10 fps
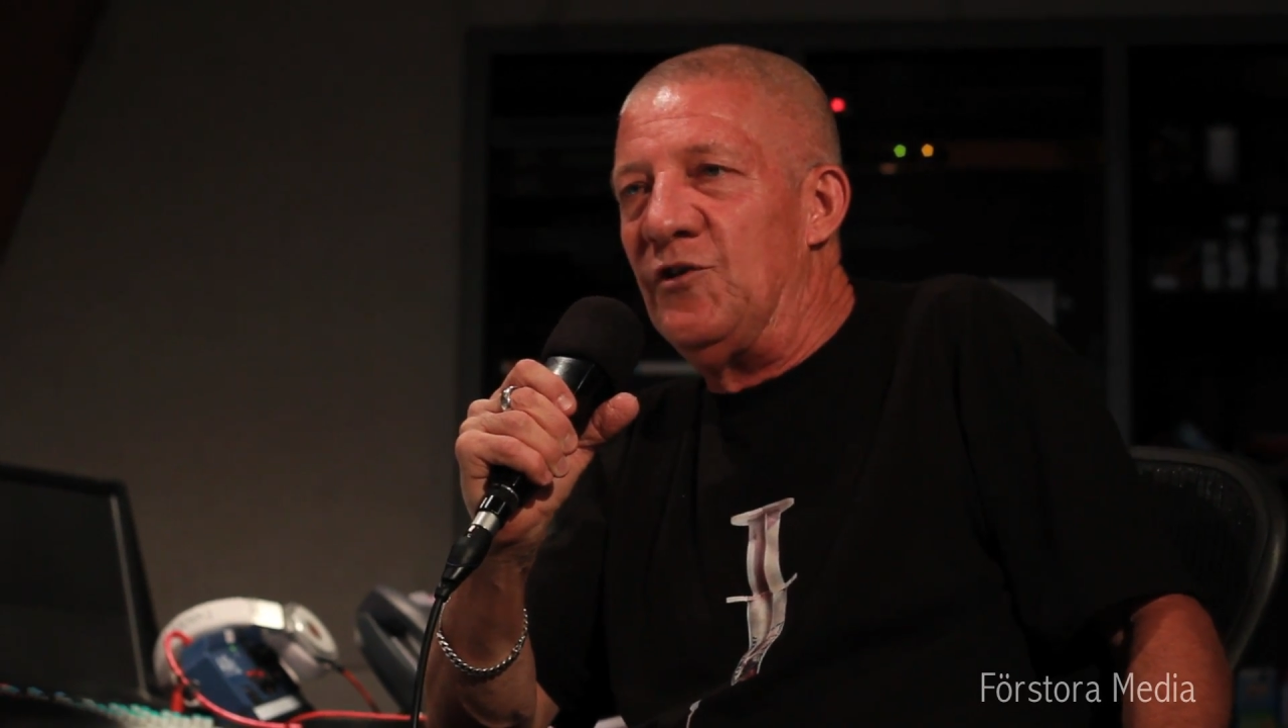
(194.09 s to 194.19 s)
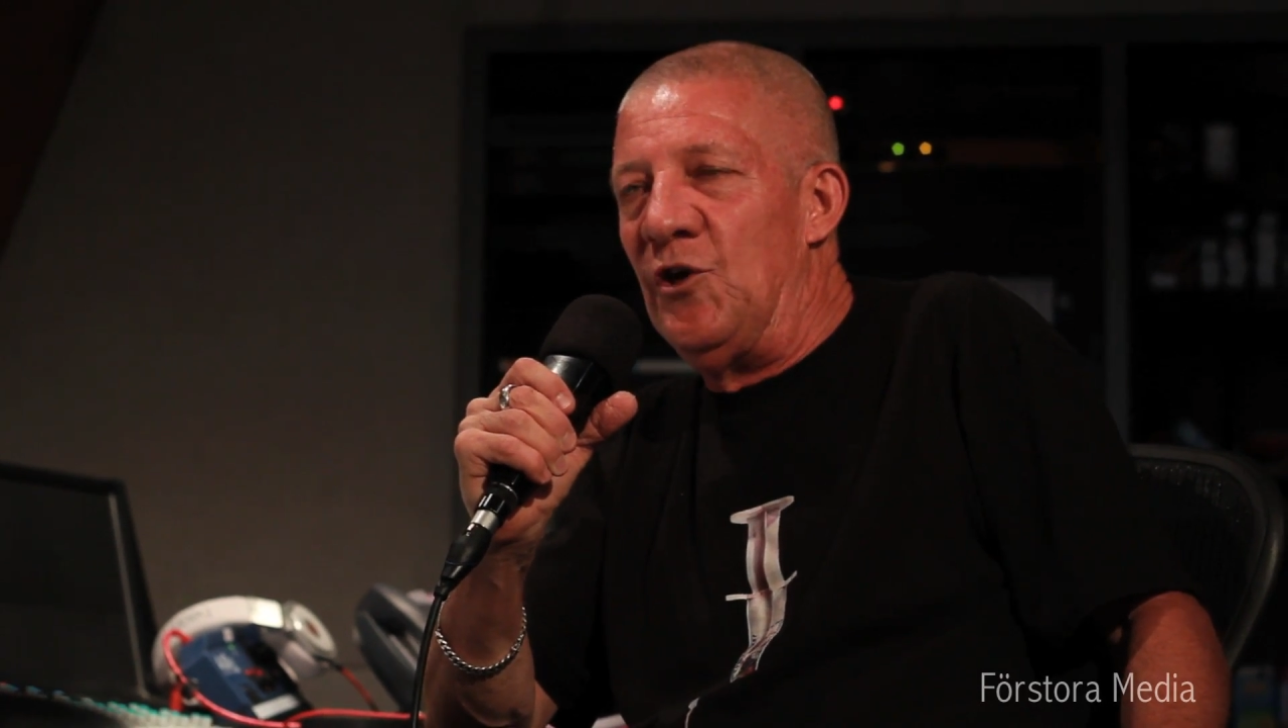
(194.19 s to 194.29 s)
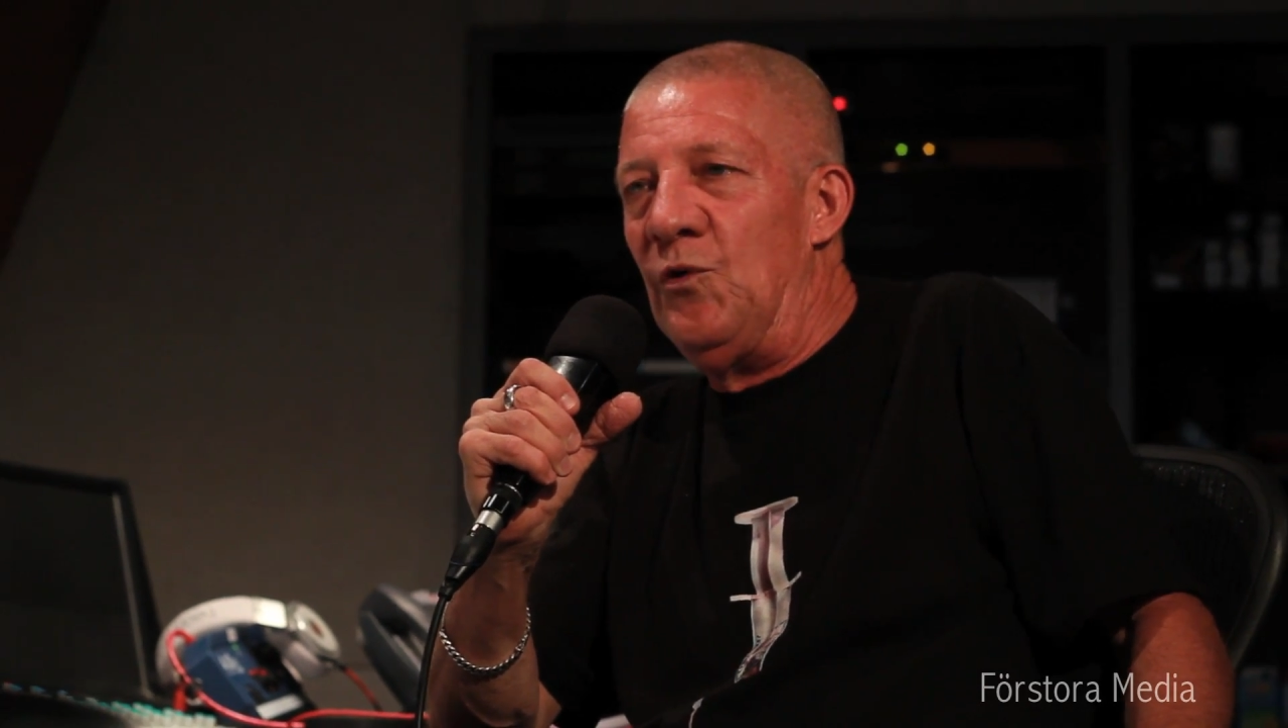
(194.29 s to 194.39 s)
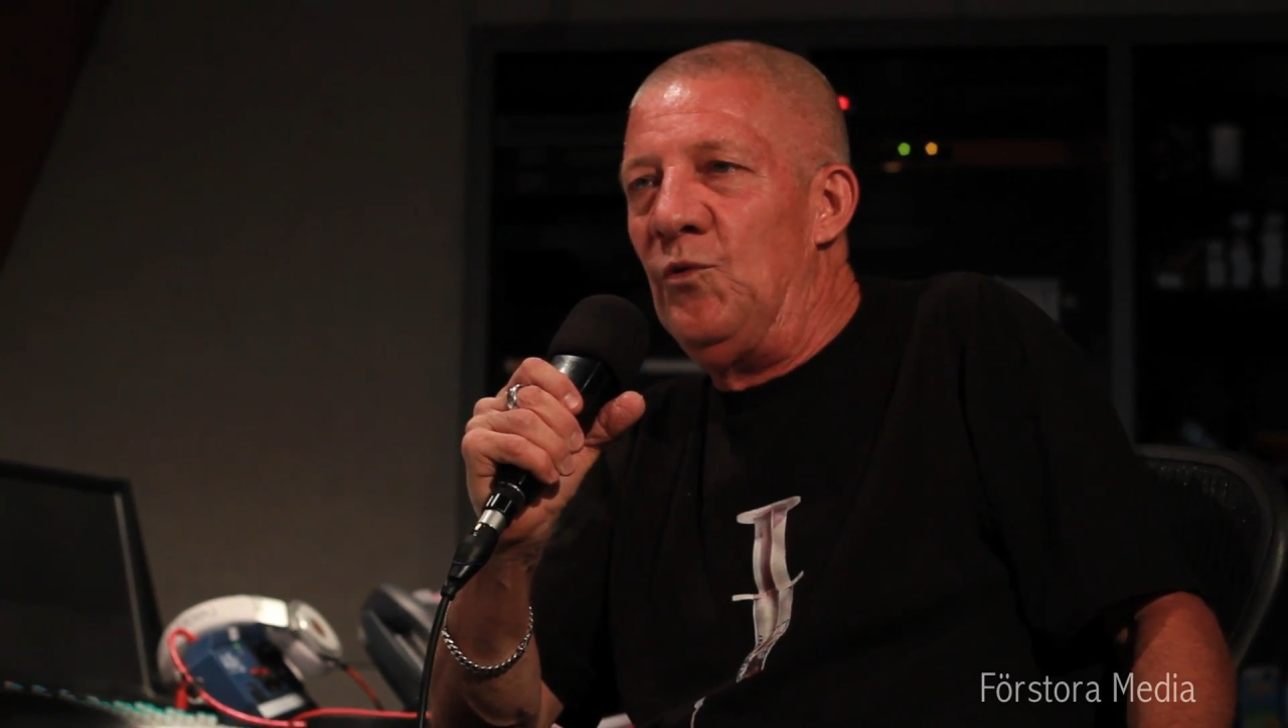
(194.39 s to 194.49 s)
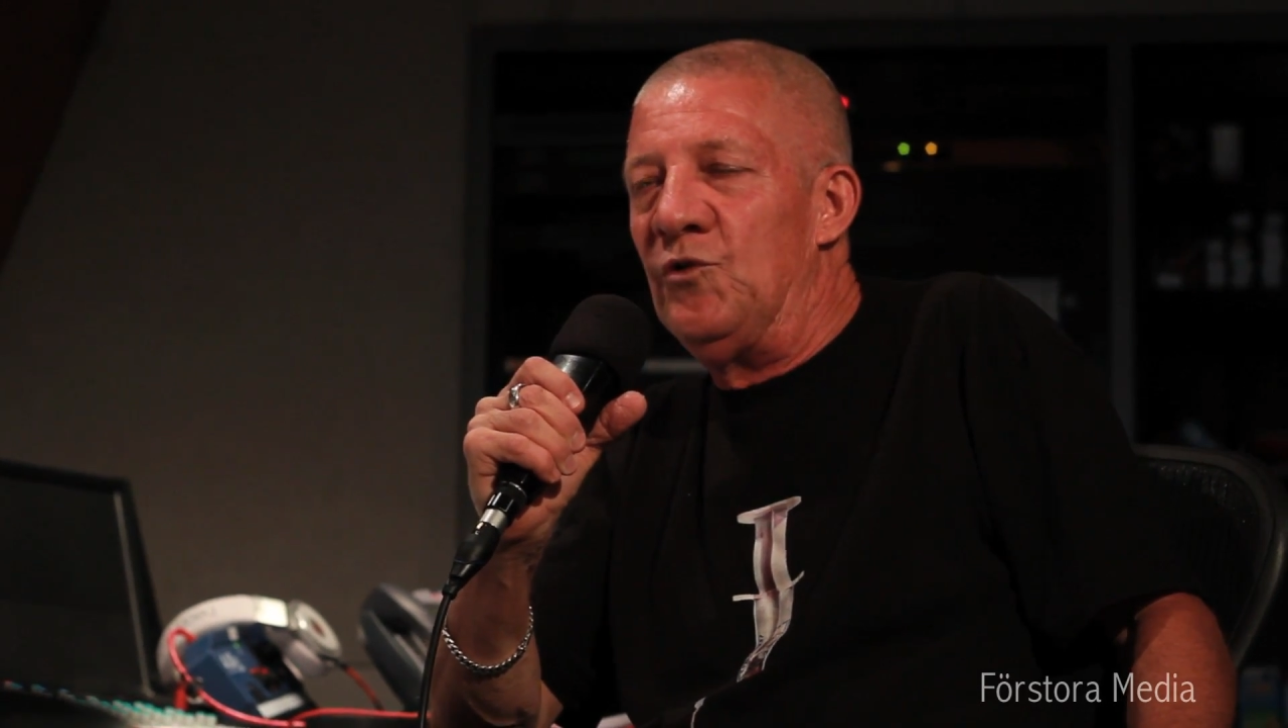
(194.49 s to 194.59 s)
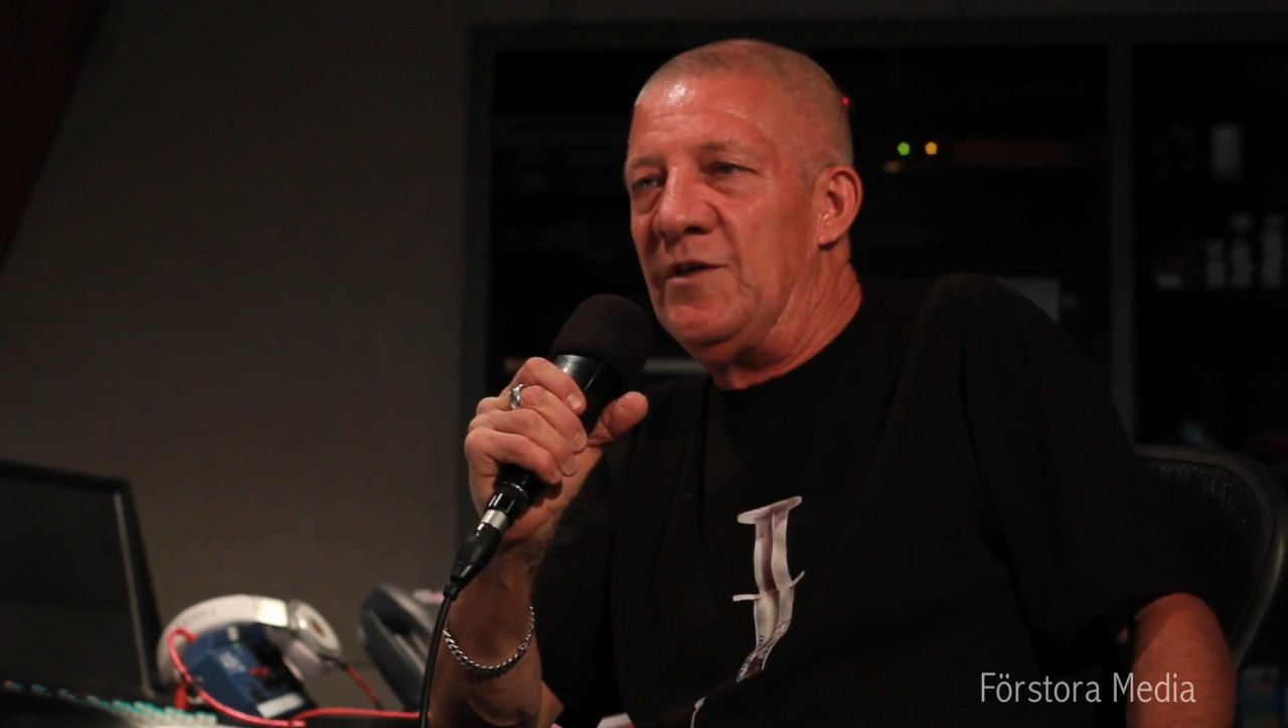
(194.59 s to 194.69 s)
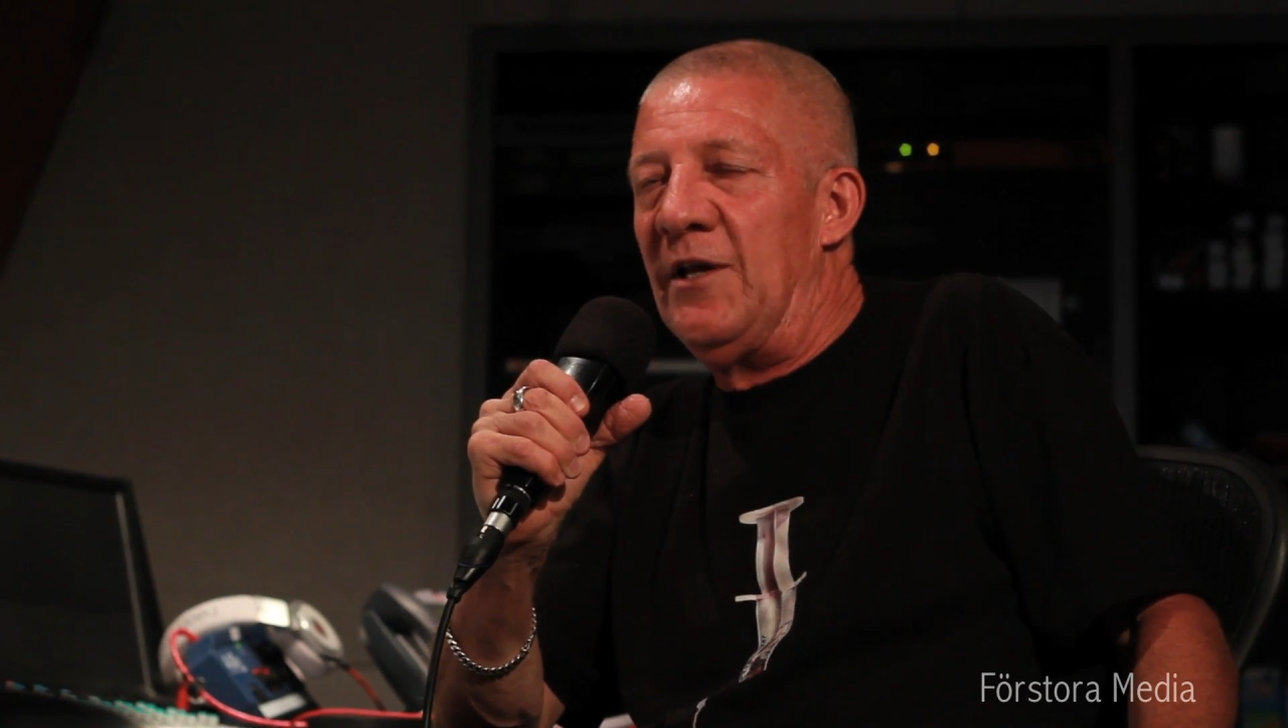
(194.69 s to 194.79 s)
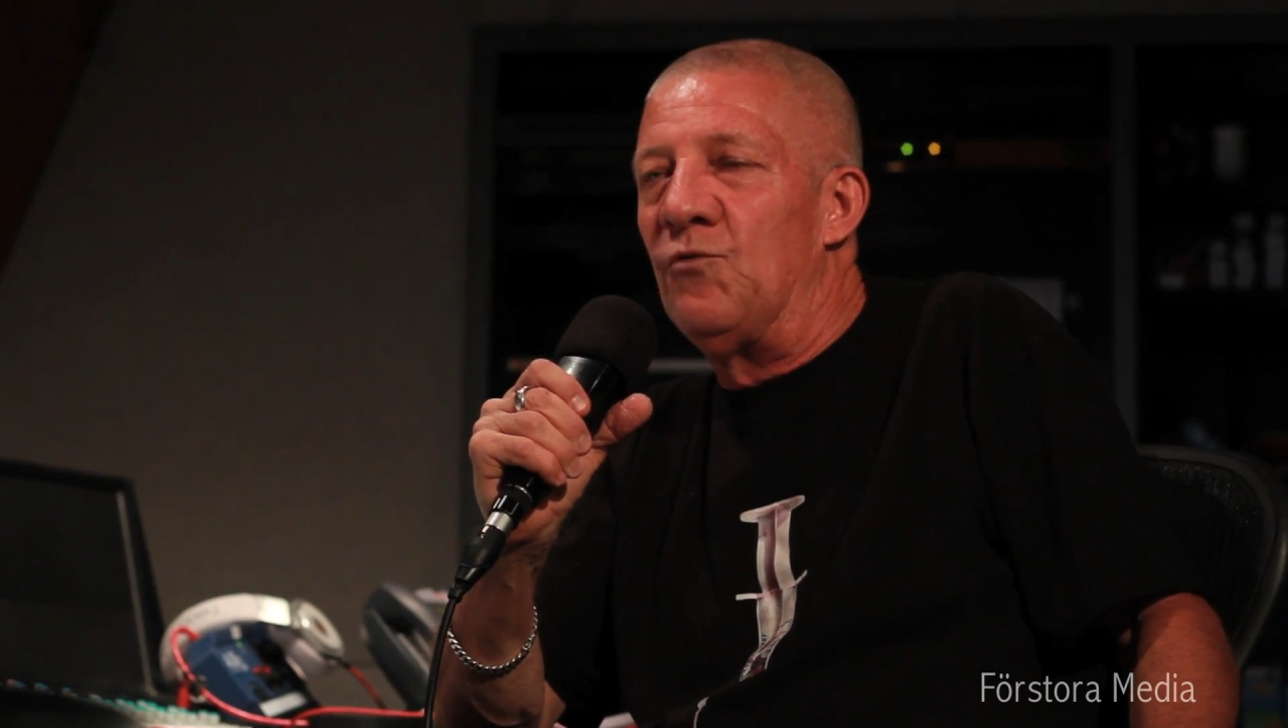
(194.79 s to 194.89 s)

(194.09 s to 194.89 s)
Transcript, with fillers: you did